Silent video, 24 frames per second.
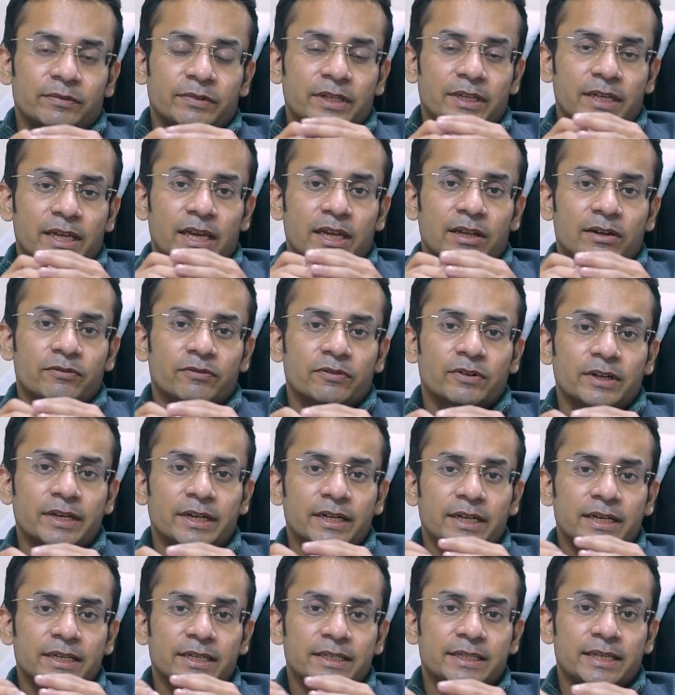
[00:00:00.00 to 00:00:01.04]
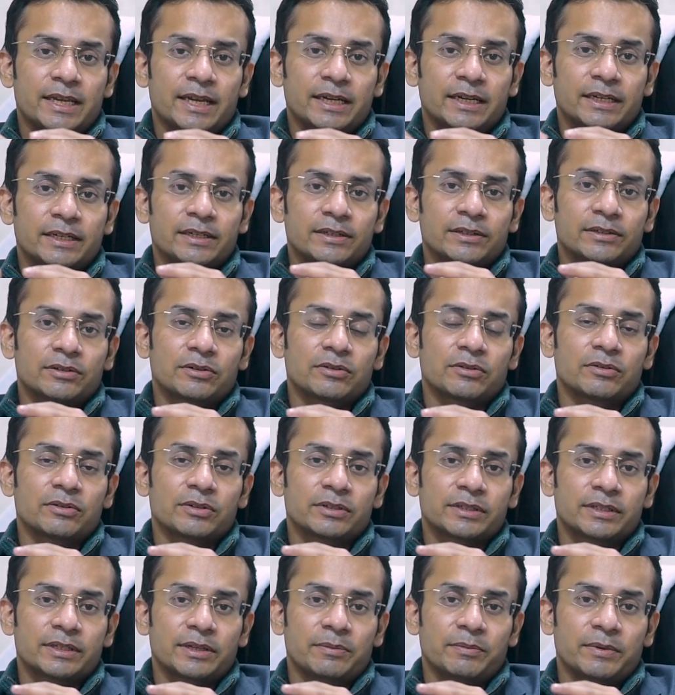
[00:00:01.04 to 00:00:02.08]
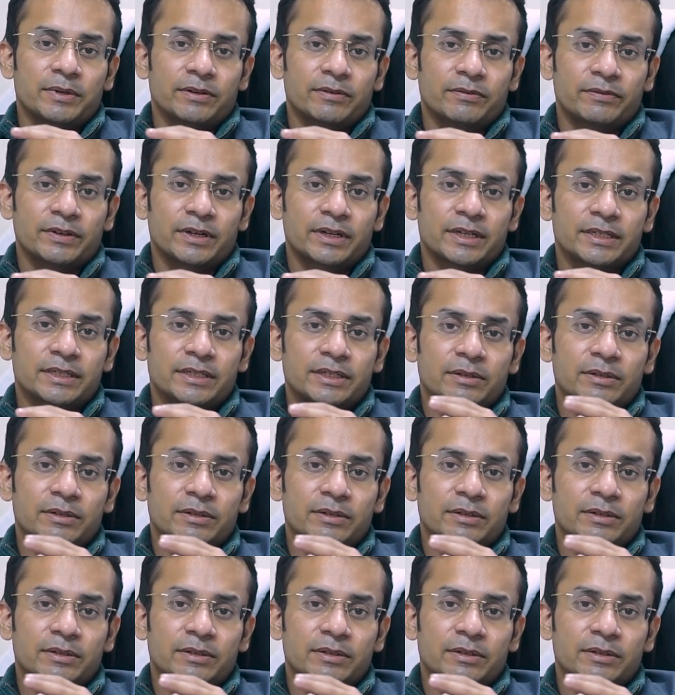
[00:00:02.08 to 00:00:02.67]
we carefully dissect those seminiferous